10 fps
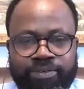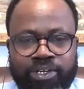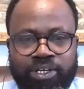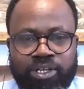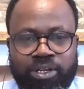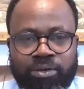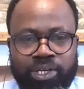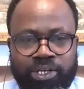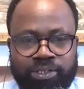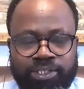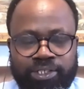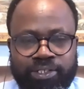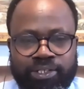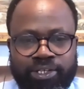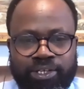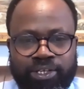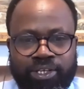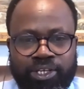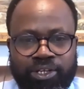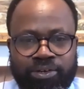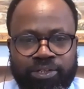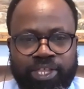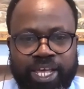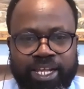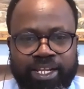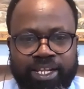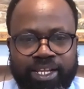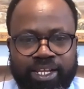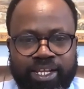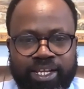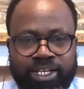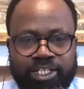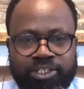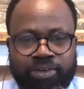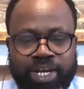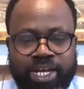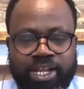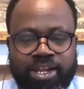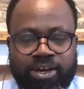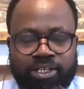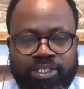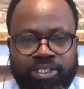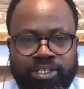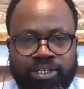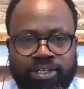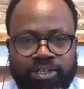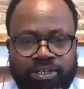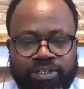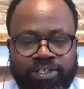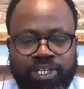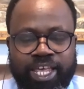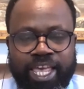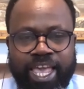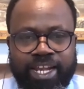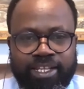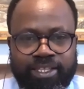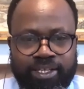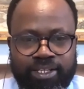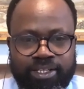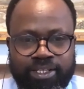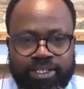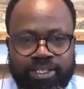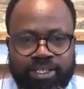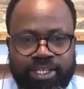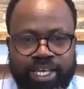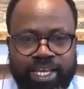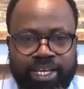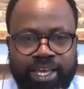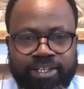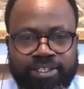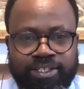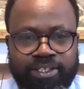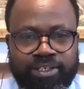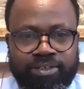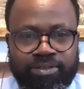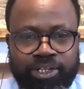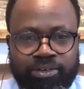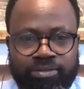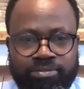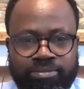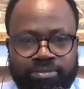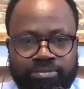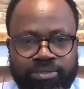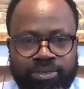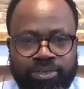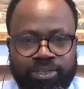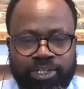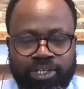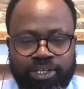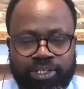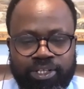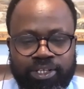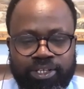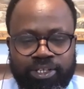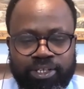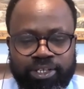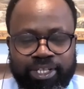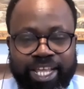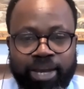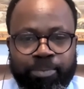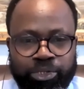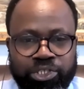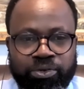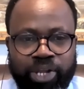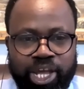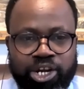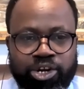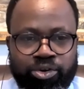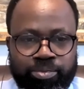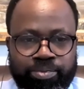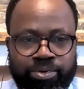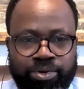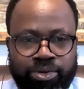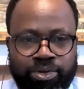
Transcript: of loyalty, you know, that you cannot say anything against, you know, that particular group,